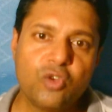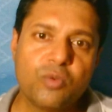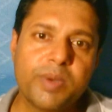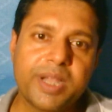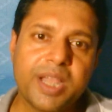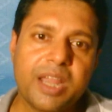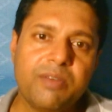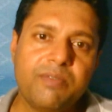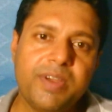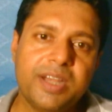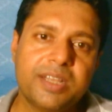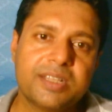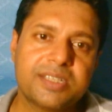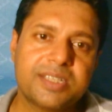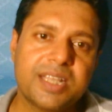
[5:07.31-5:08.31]
tumor can
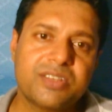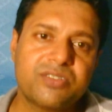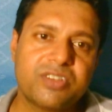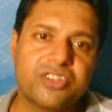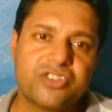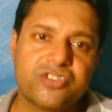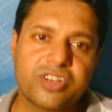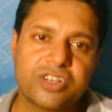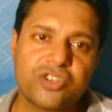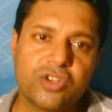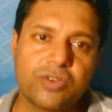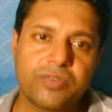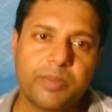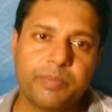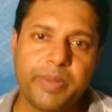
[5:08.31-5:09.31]
invade the sensory
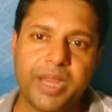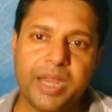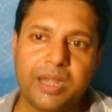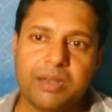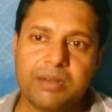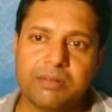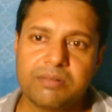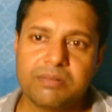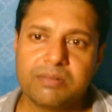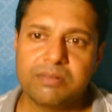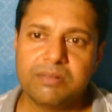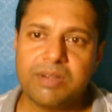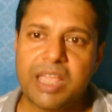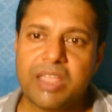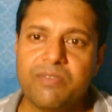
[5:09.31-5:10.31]
structure of the brain,
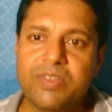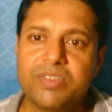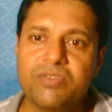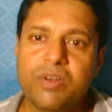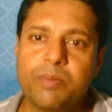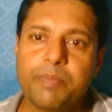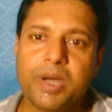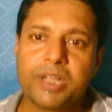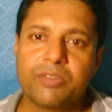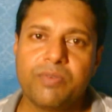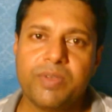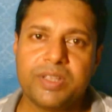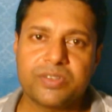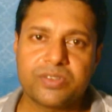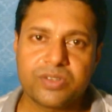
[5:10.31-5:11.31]
like visual
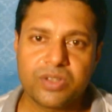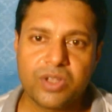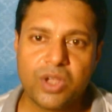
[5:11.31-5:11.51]
pathways